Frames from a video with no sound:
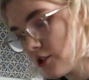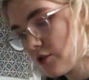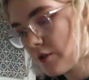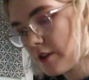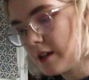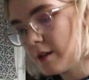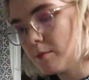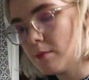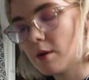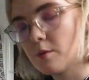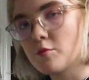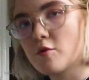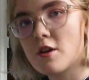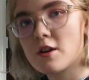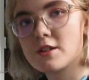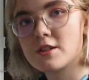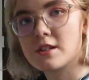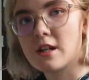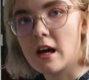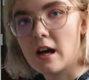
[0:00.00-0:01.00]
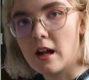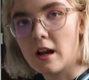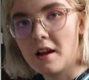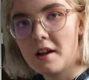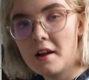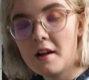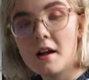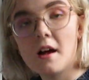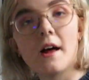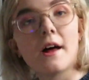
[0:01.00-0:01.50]
screen Bob Ross
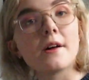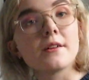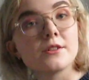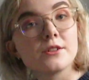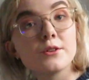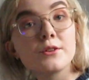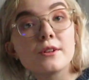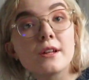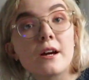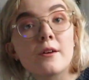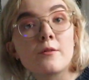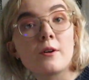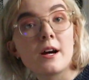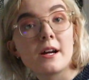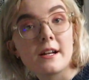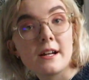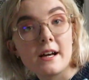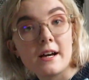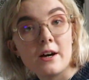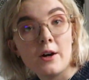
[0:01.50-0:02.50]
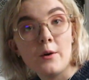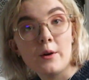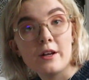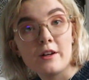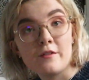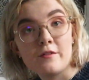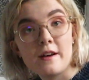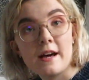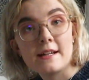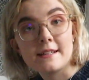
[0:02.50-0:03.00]
style. I'll do that right now
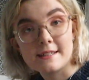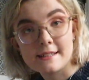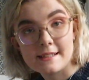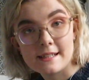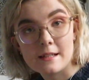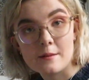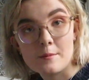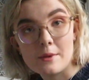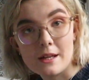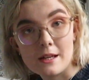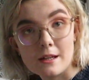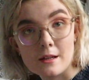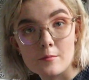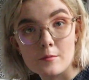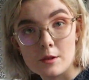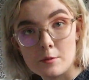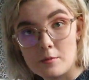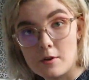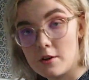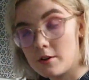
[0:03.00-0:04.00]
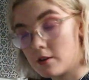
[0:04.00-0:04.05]
if editing me can be